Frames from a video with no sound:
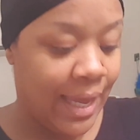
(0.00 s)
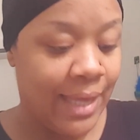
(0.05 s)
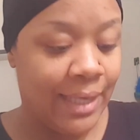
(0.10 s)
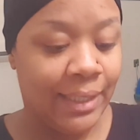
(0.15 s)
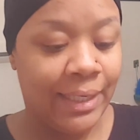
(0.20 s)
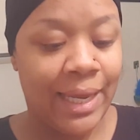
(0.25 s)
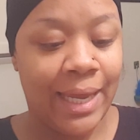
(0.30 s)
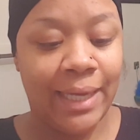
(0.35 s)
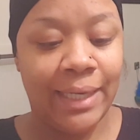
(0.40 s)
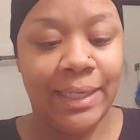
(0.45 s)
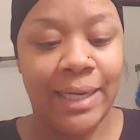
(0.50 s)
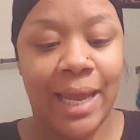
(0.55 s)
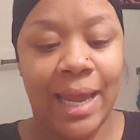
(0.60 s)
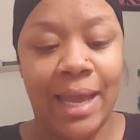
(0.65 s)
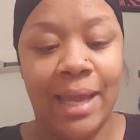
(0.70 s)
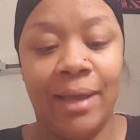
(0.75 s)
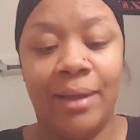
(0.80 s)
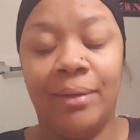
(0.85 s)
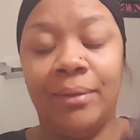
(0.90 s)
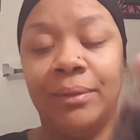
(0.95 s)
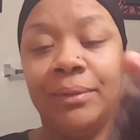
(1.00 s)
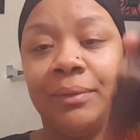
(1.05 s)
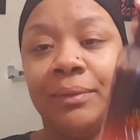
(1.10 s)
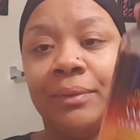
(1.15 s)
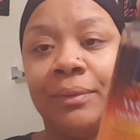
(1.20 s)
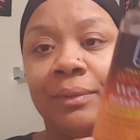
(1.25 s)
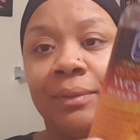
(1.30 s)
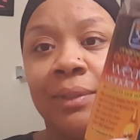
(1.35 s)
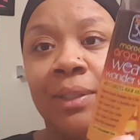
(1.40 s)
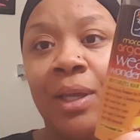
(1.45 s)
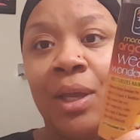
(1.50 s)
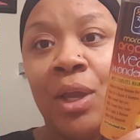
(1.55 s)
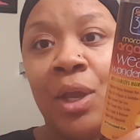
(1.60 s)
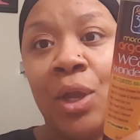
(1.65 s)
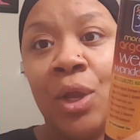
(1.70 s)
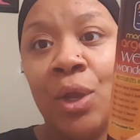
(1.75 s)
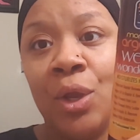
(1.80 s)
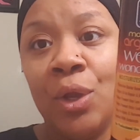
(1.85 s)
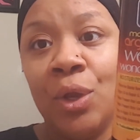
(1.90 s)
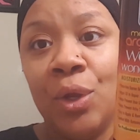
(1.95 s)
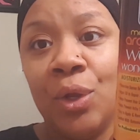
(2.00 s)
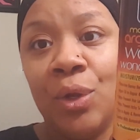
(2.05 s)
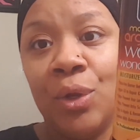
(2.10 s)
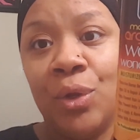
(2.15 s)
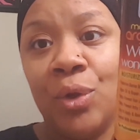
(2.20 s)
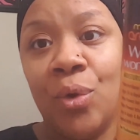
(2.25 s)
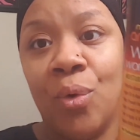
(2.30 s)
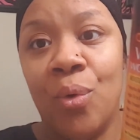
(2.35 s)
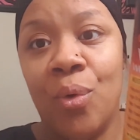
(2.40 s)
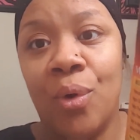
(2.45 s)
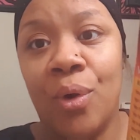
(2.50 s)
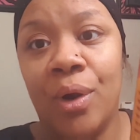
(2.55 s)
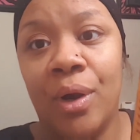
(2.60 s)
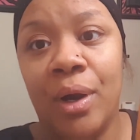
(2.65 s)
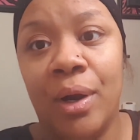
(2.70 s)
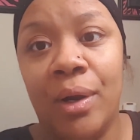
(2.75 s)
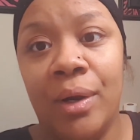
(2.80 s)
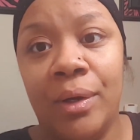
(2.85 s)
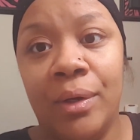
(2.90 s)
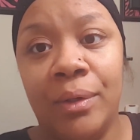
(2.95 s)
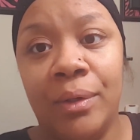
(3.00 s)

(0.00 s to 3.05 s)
and lay down your